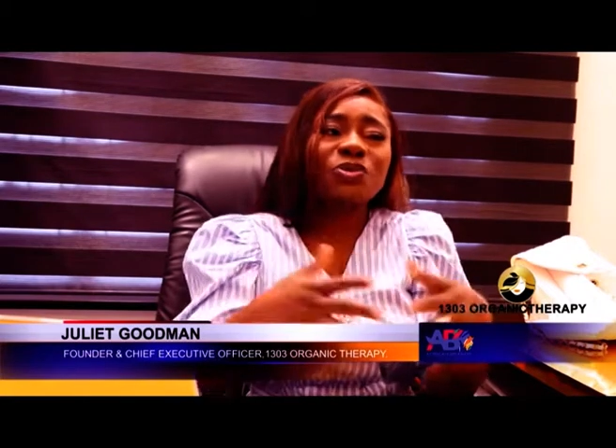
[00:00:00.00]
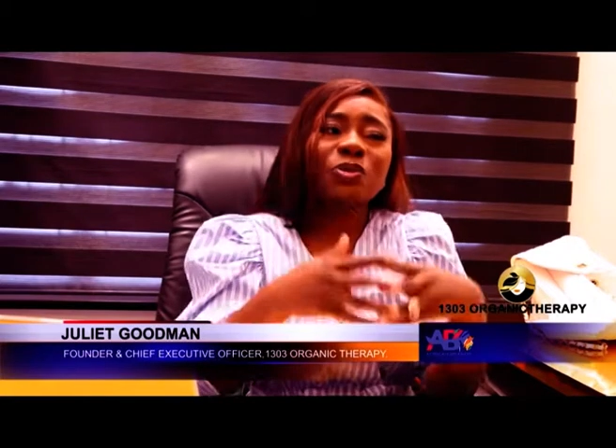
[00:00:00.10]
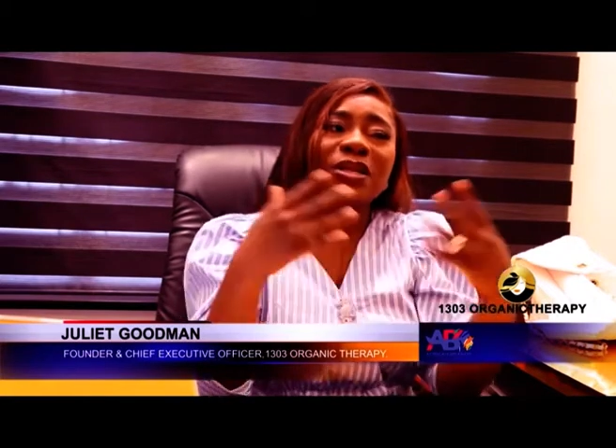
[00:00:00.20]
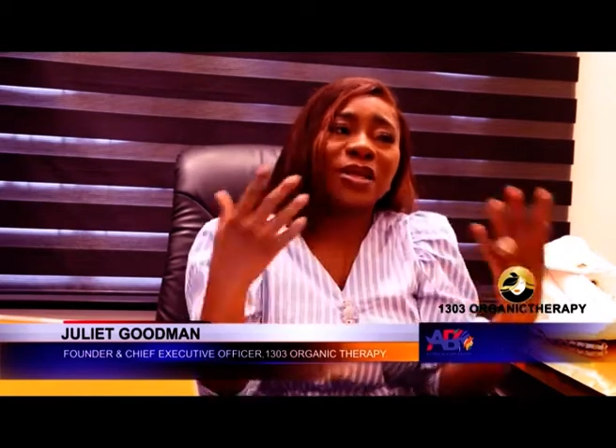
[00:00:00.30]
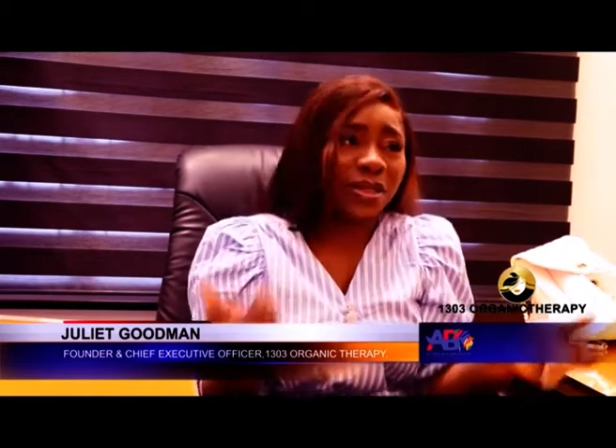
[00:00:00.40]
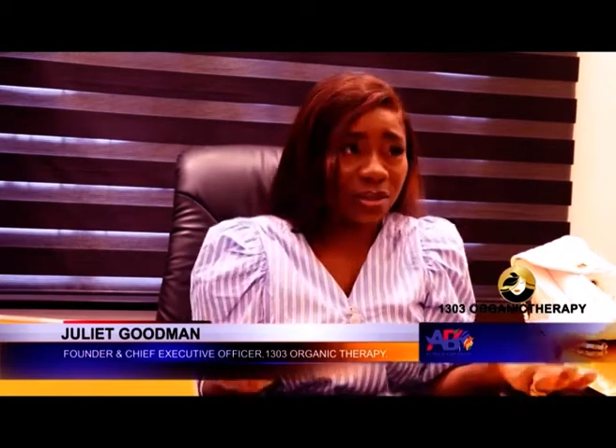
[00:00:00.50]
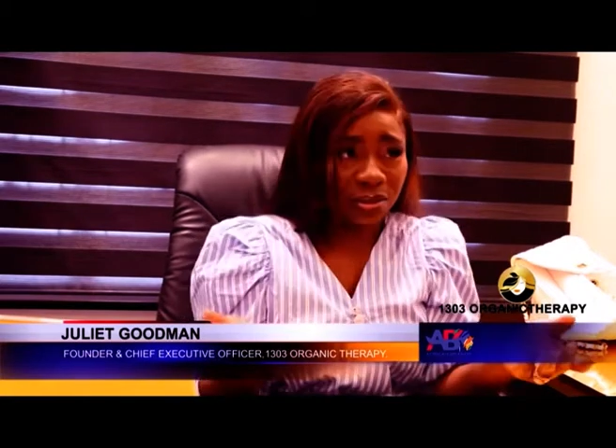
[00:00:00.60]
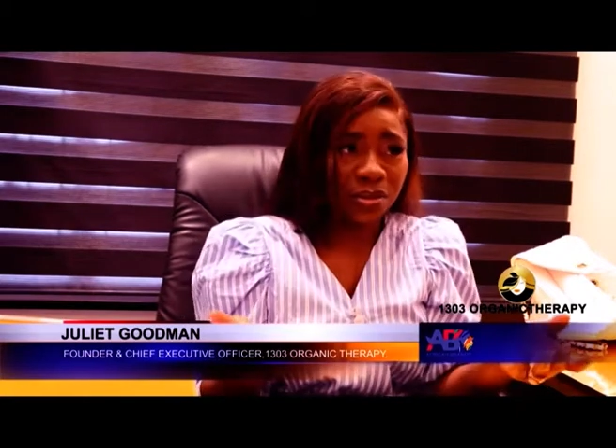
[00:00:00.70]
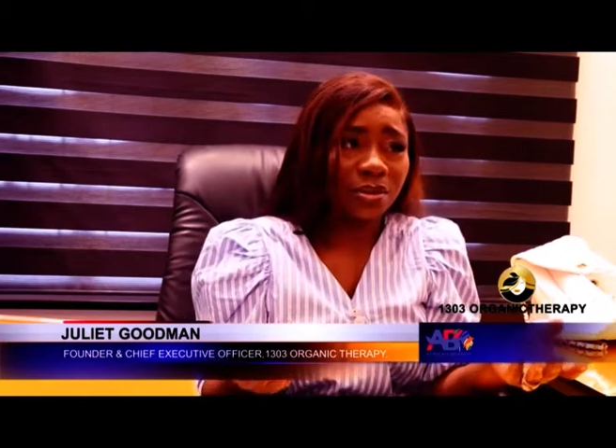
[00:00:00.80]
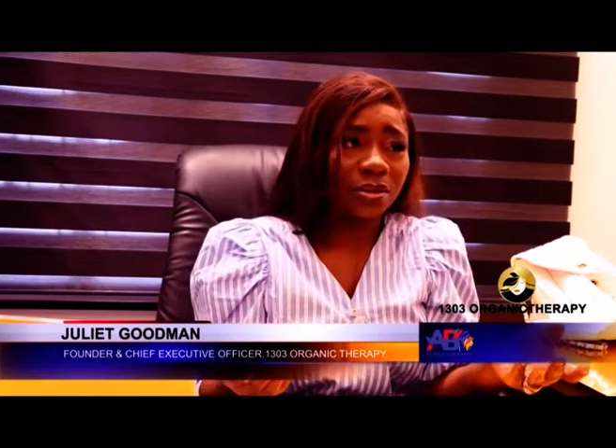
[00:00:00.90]
to learn
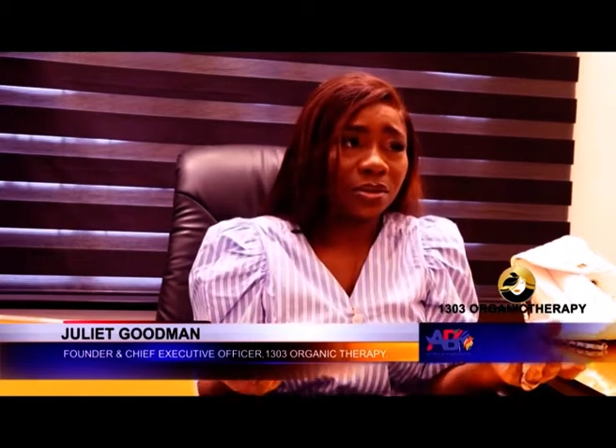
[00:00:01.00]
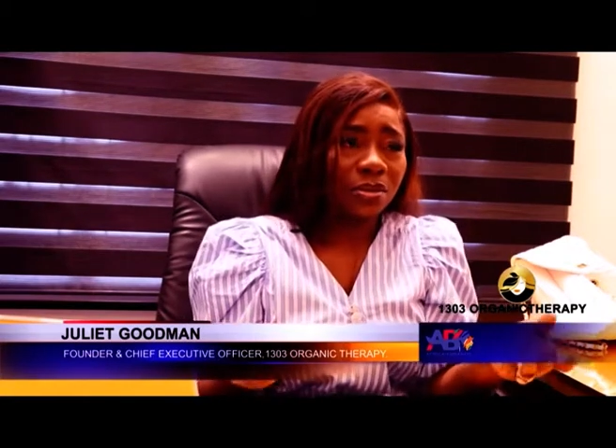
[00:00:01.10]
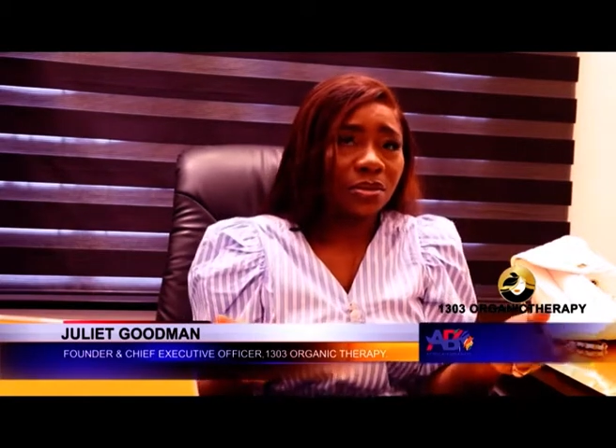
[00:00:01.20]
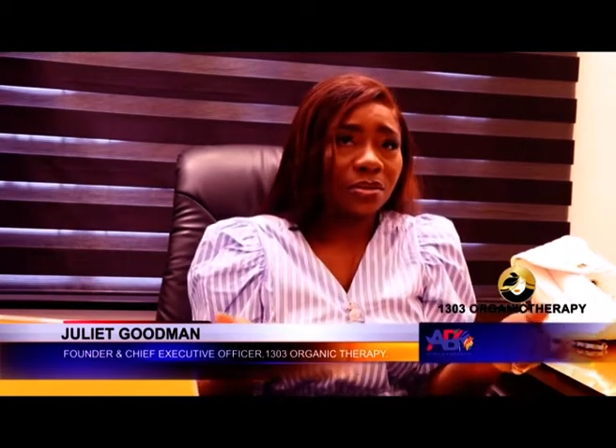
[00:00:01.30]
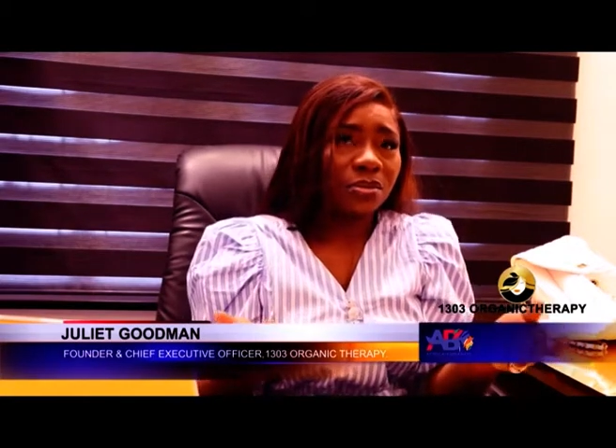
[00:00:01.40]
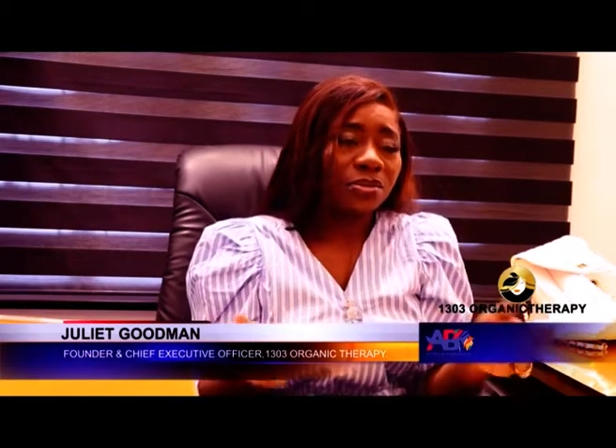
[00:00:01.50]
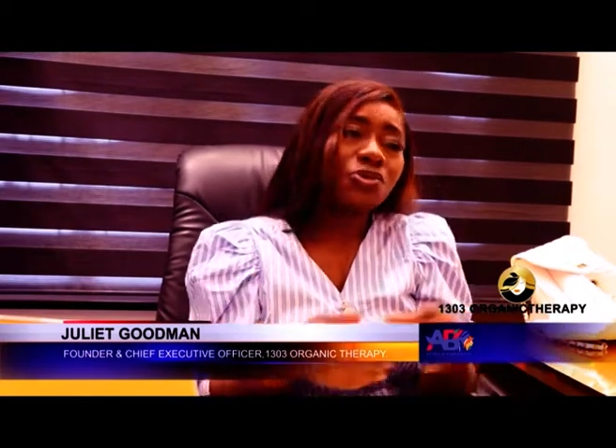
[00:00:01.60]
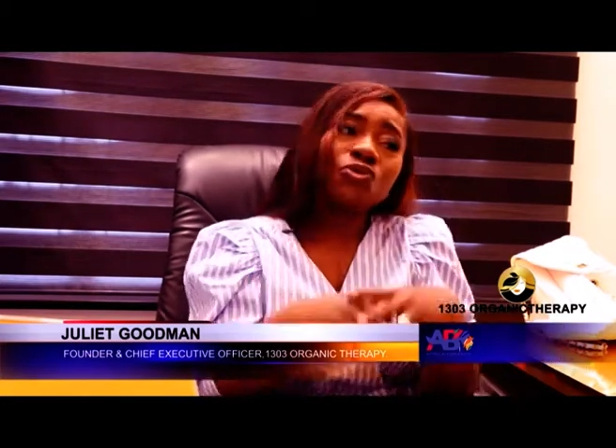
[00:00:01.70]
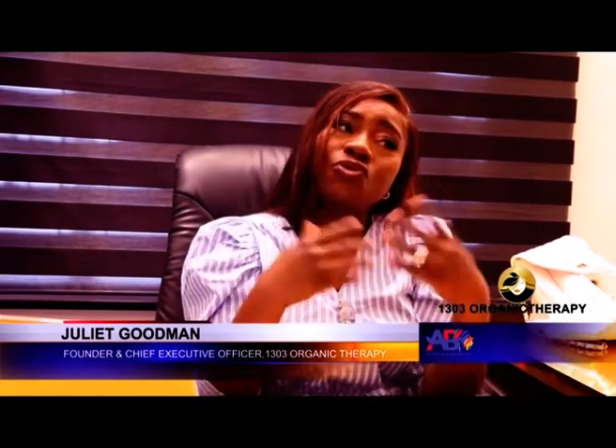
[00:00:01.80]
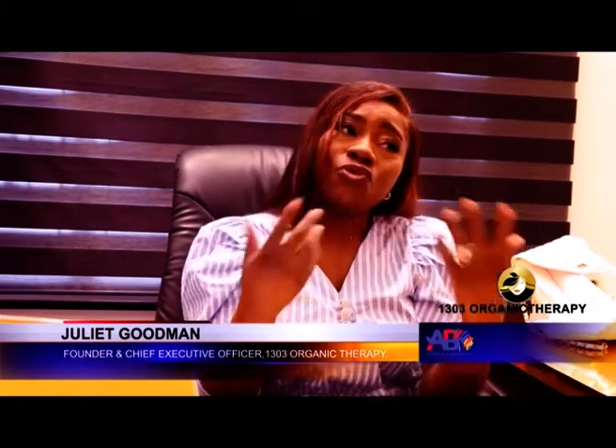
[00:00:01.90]

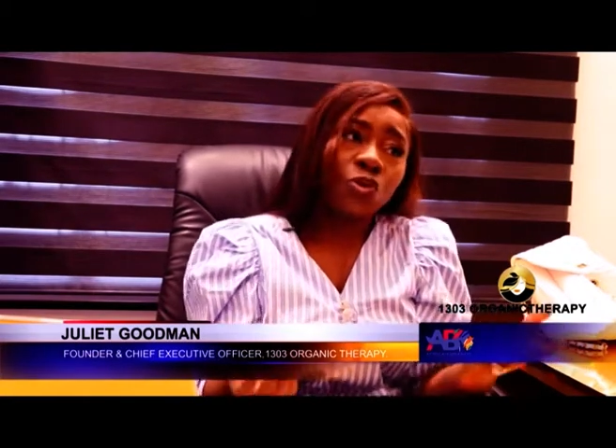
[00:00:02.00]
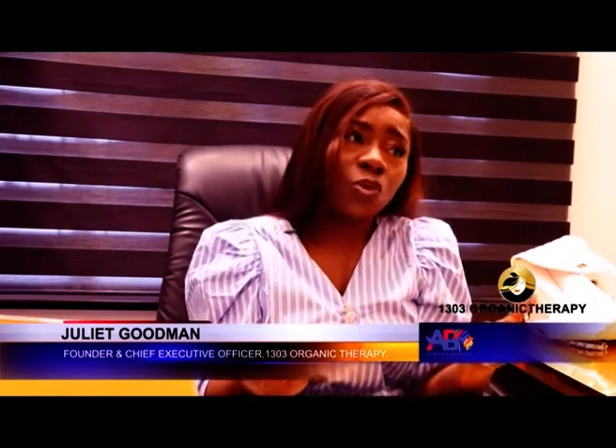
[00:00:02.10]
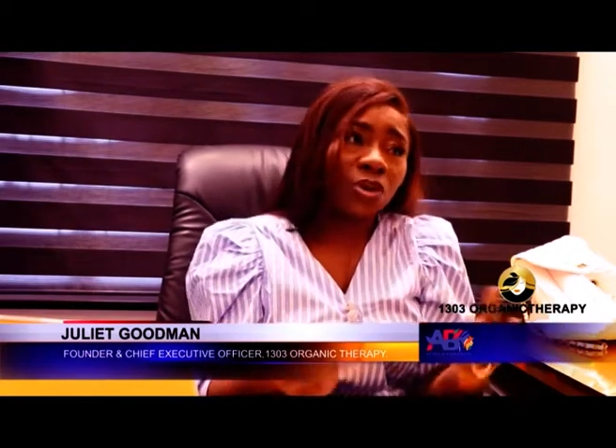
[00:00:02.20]
to grow.